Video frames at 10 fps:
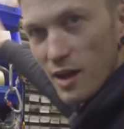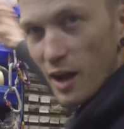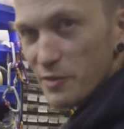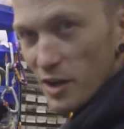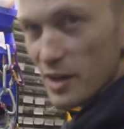
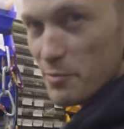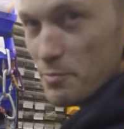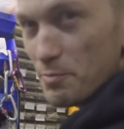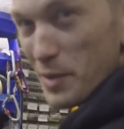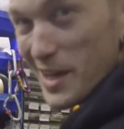I've kind of
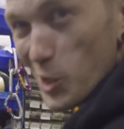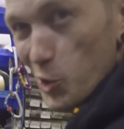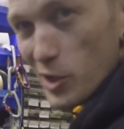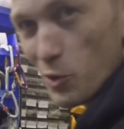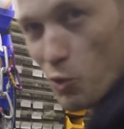been
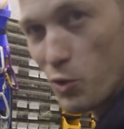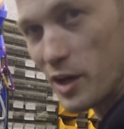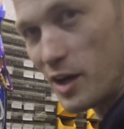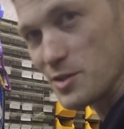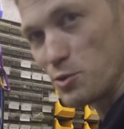good and
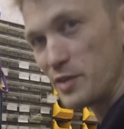organised all